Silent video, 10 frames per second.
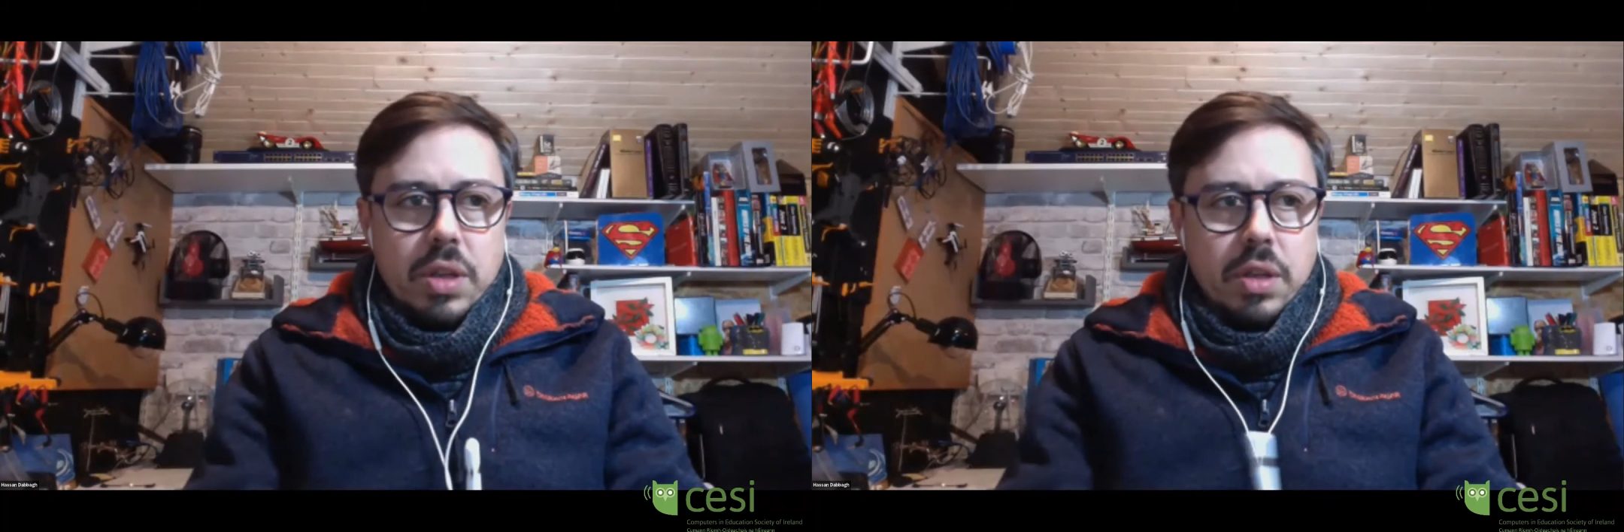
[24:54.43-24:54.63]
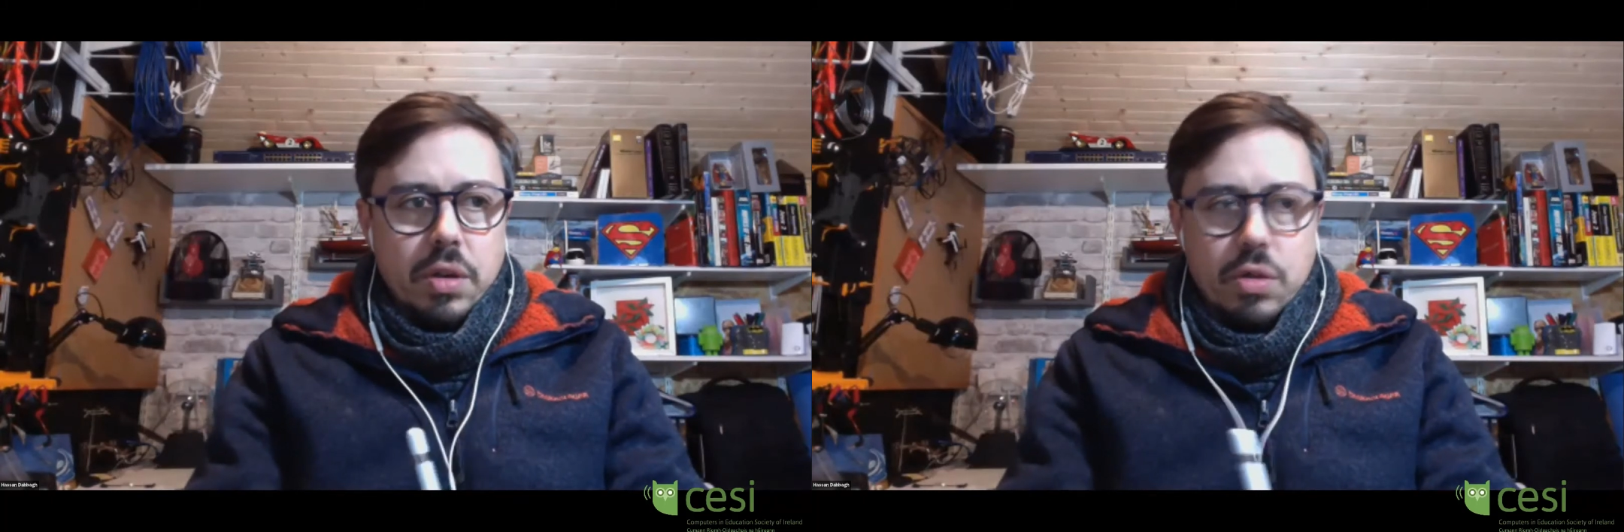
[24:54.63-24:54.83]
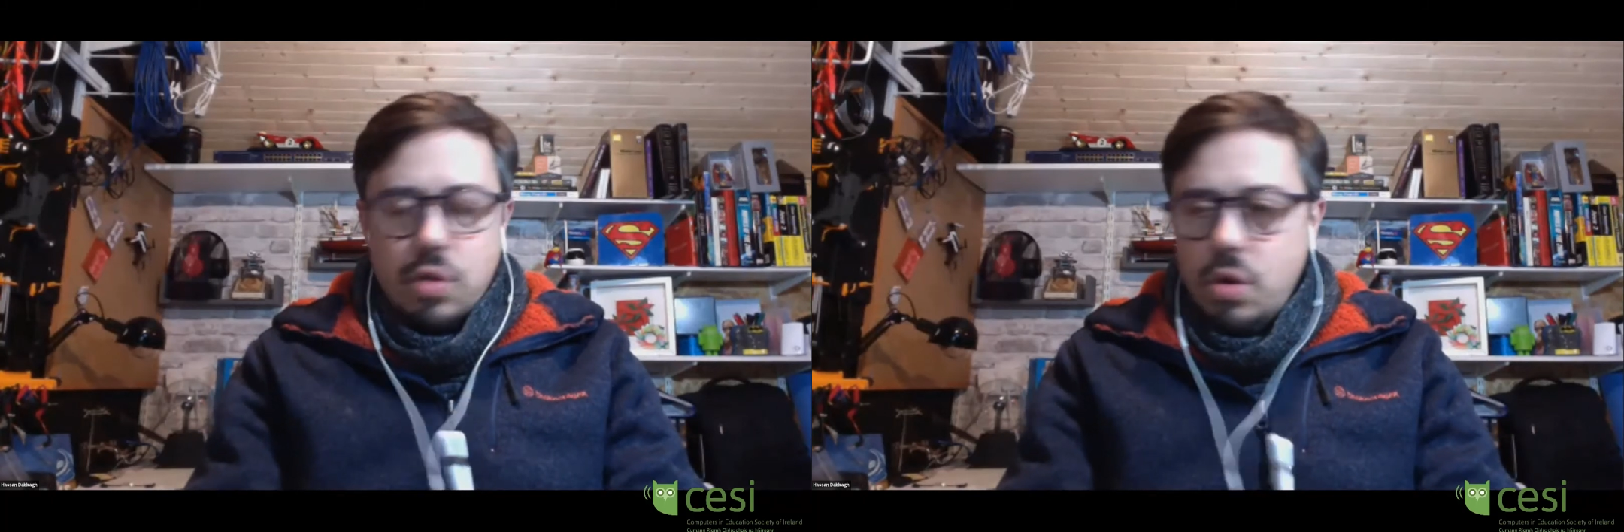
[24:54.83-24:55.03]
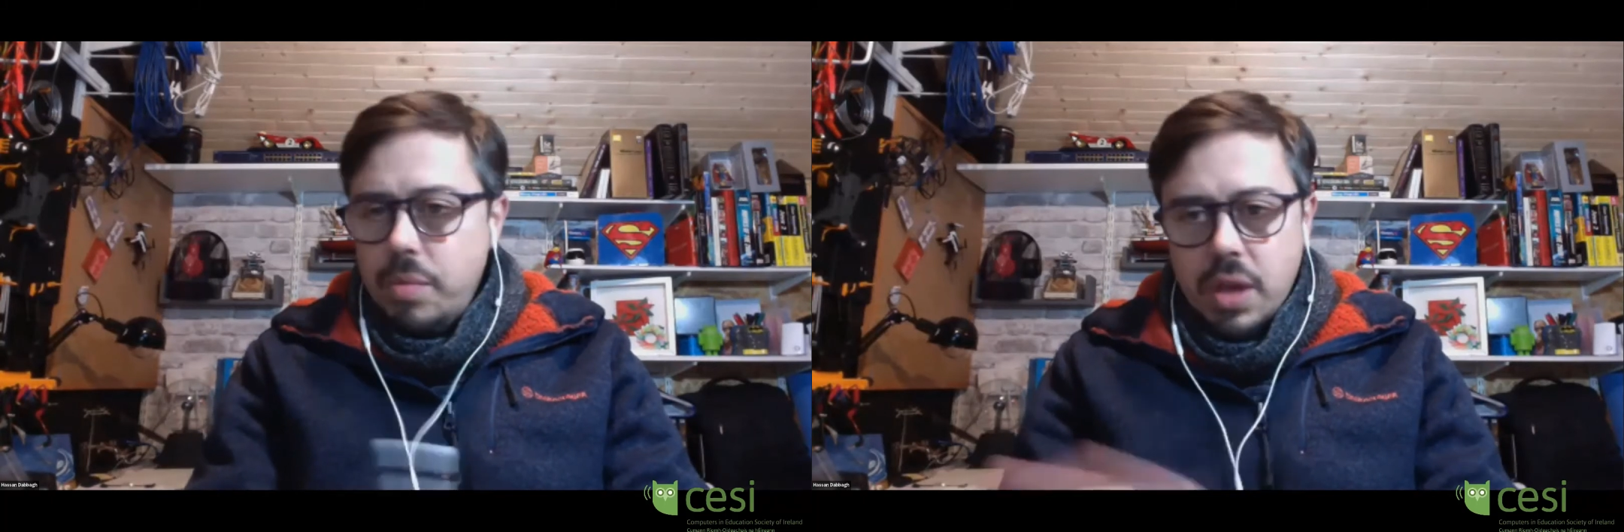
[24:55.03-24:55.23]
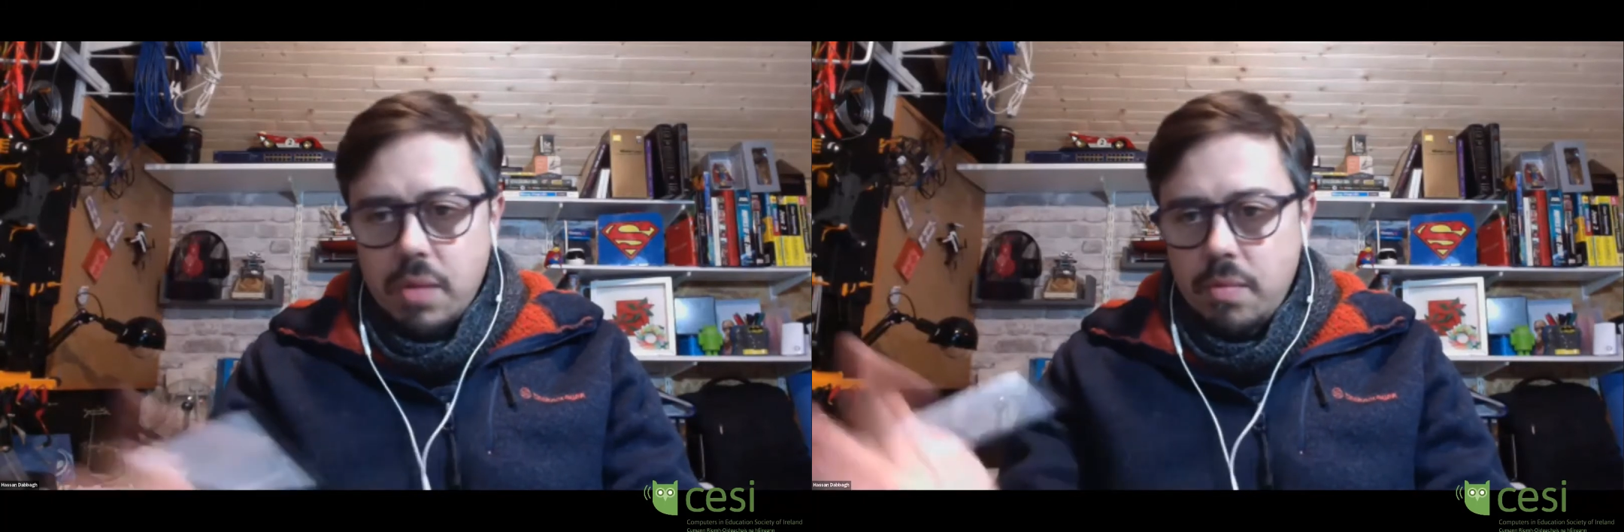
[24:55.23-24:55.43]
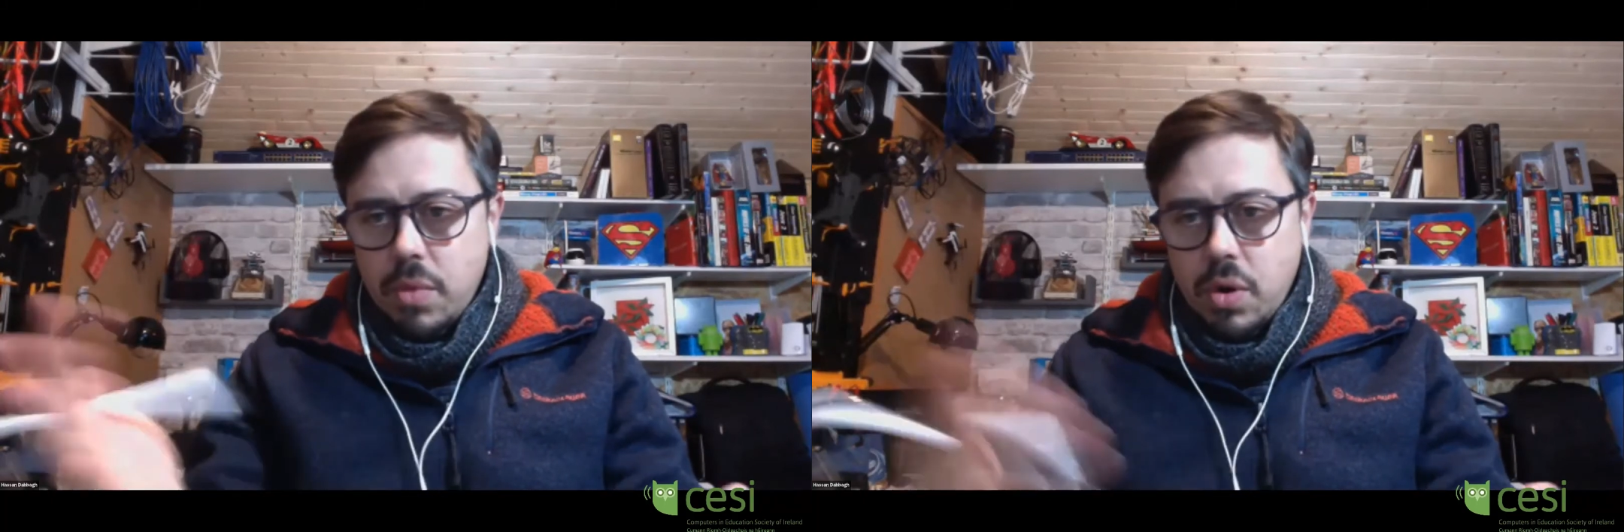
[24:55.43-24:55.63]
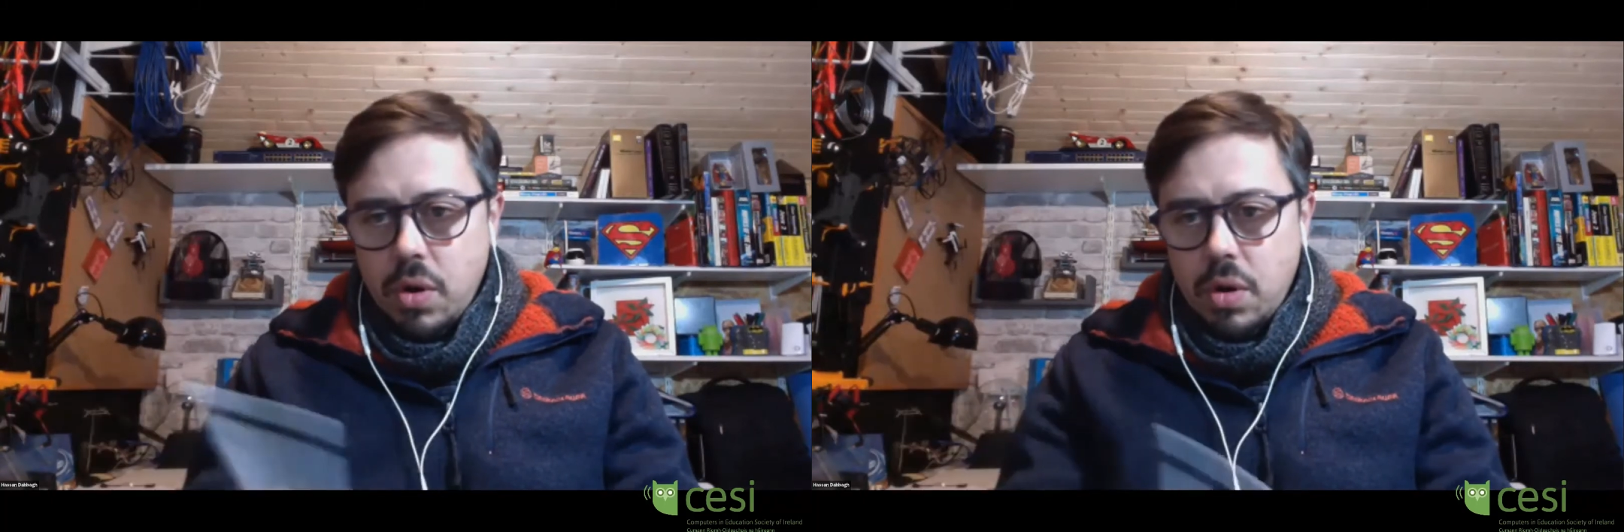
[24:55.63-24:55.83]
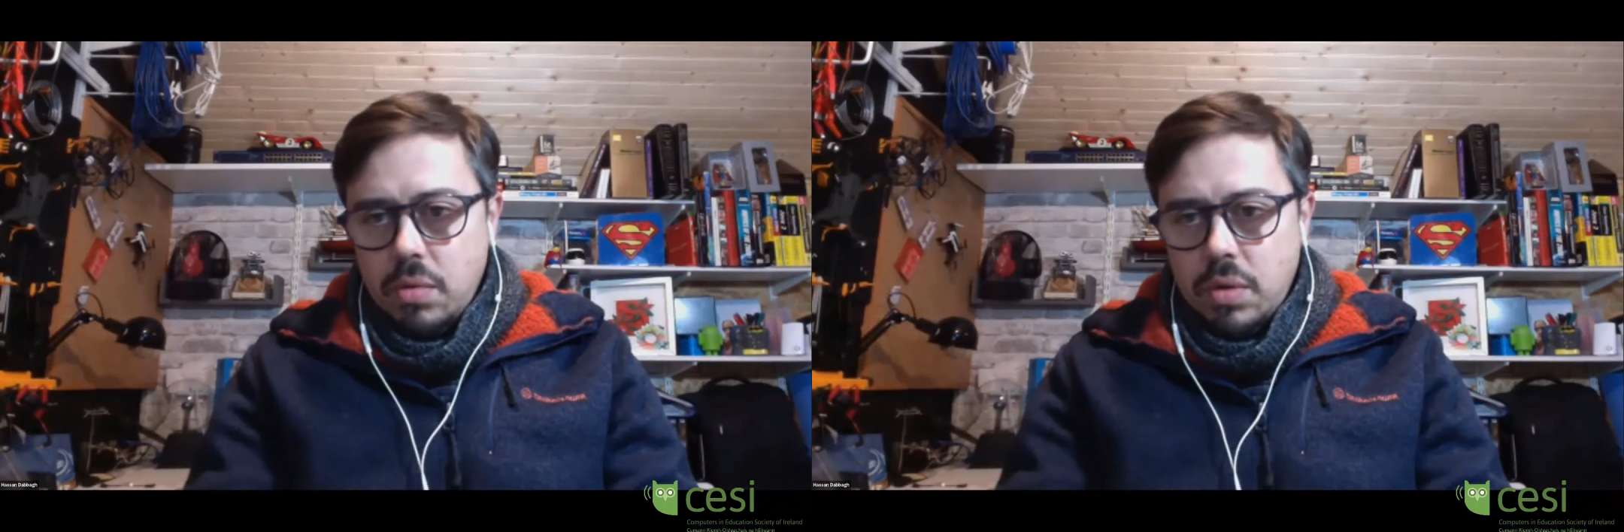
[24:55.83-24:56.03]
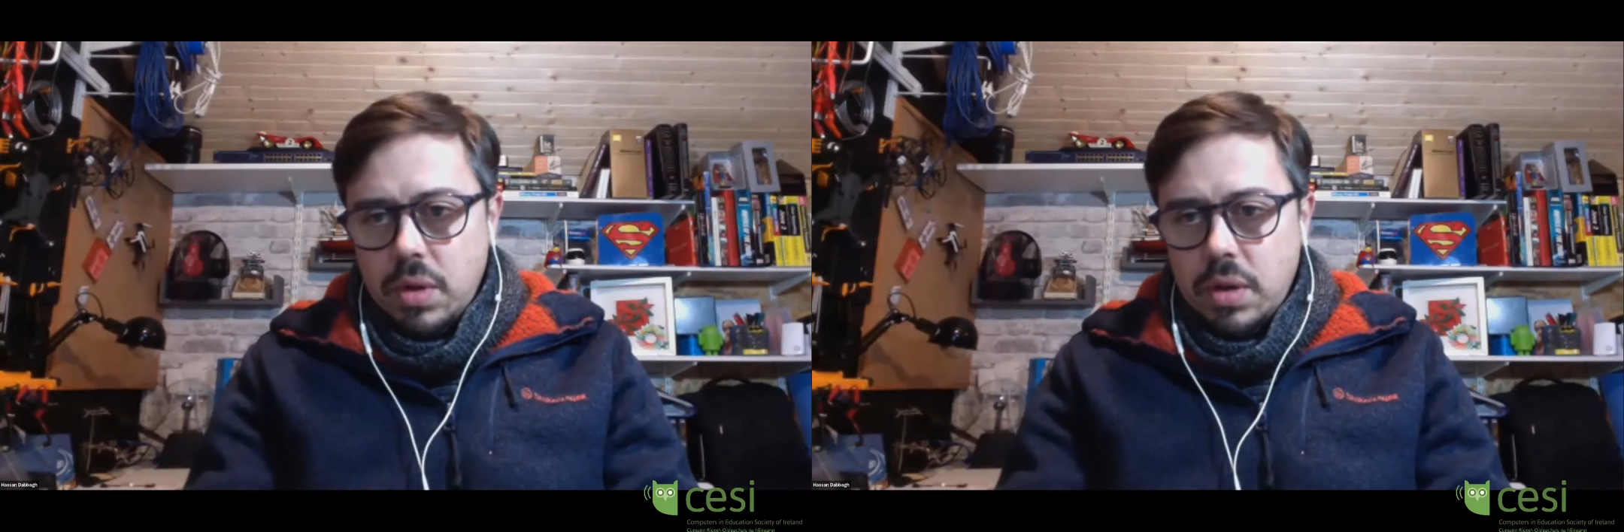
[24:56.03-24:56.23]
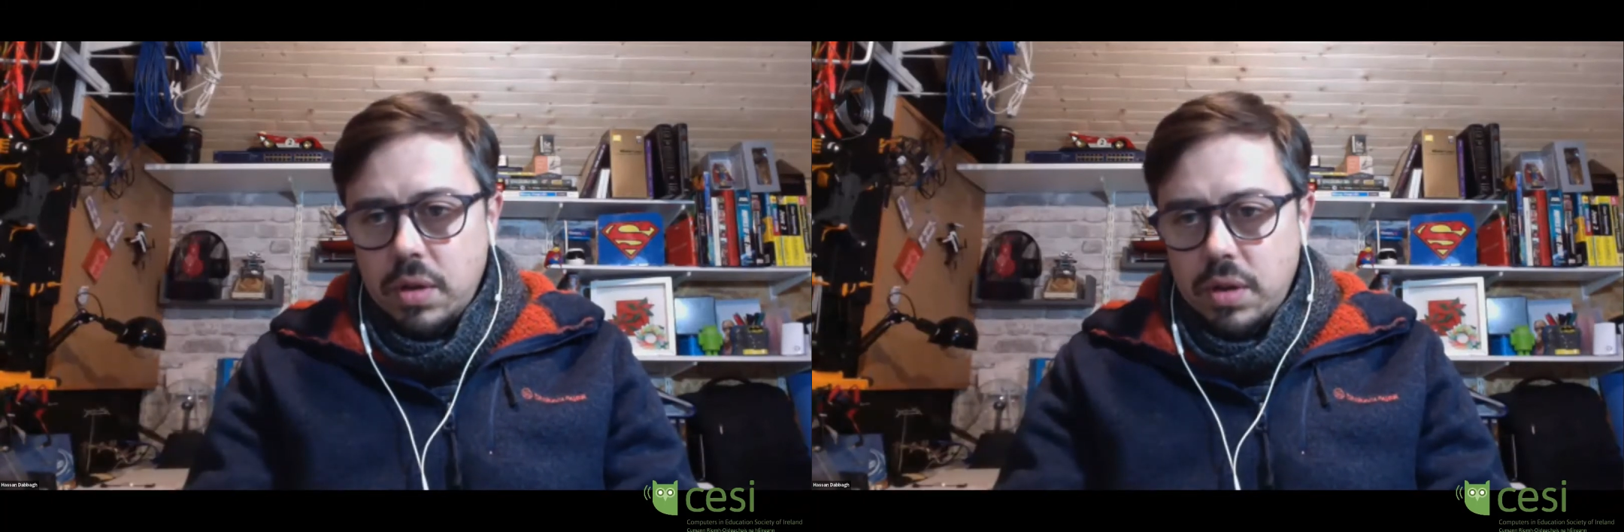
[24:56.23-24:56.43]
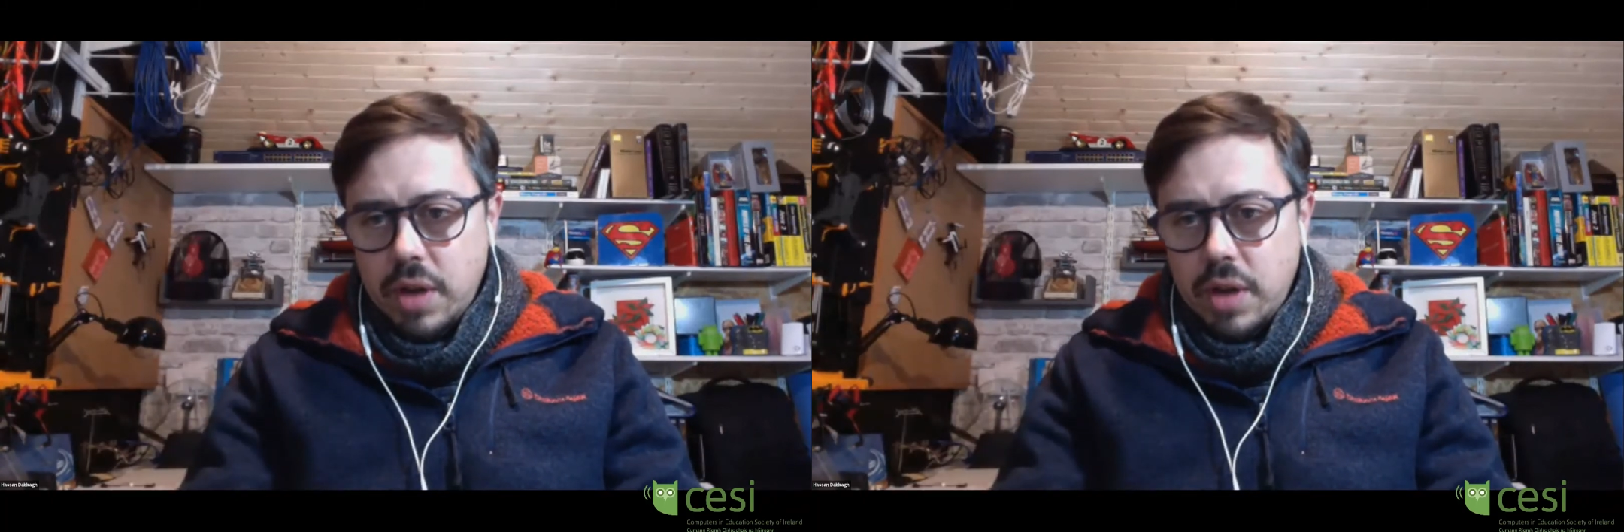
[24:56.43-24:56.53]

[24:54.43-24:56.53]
the Chromium or